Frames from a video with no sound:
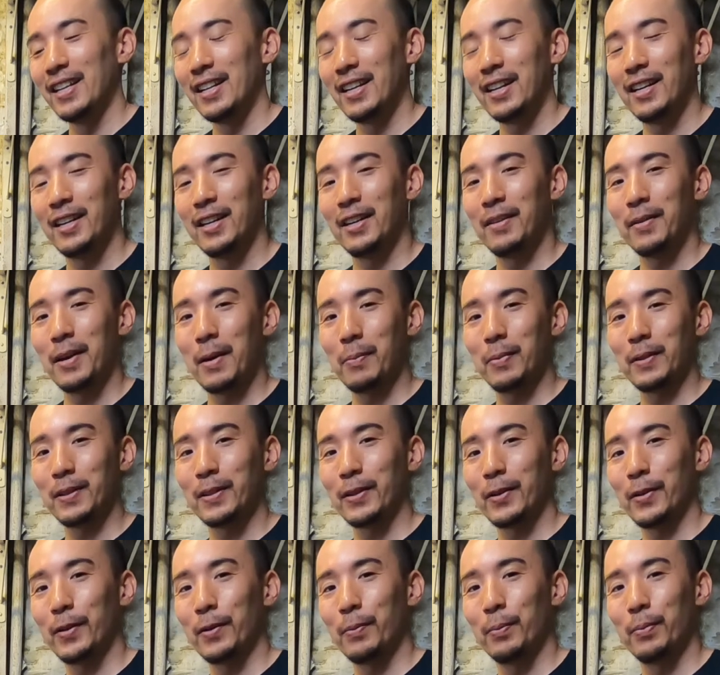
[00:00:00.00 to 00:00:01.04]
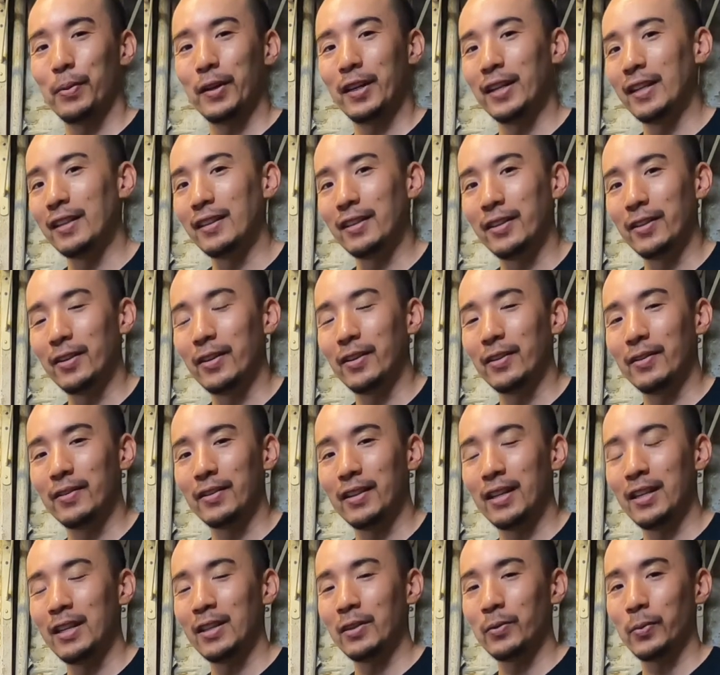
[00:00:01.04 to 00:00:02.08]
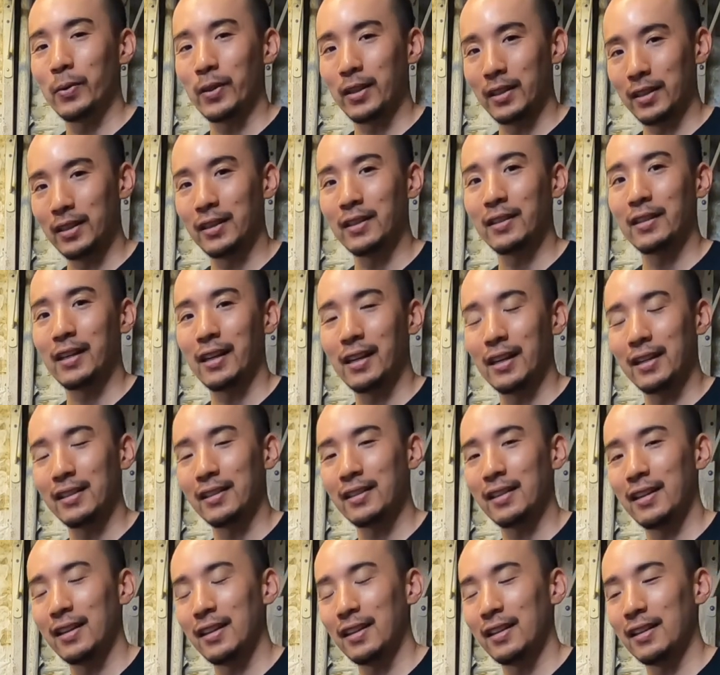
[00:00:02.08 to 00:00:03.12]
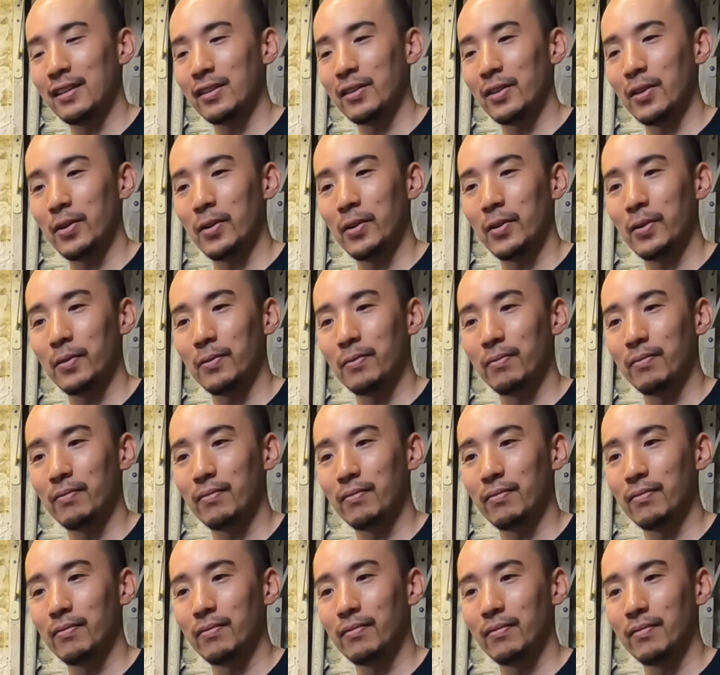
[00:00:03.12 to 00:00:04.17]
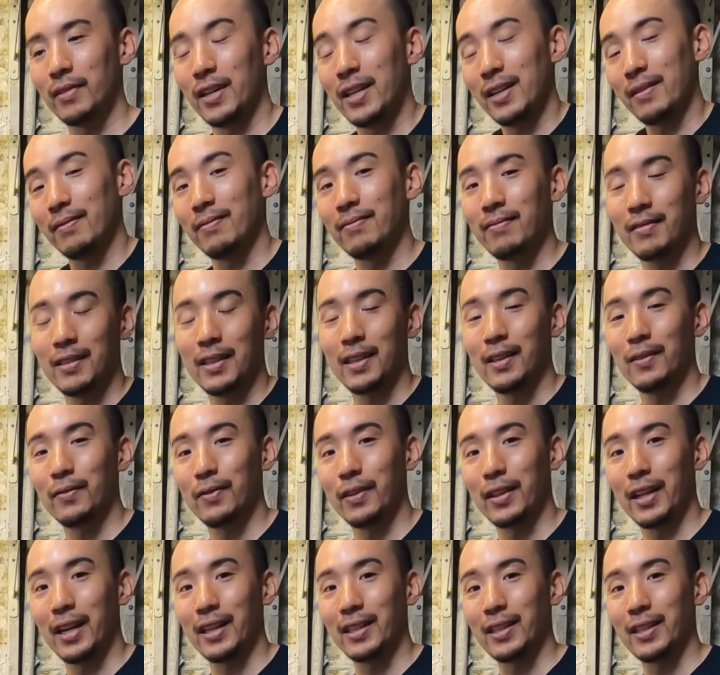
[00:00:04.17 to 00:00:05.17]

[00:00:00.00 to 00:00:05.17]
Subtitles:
episode, but it is what it is, like I said. So yeah, if you like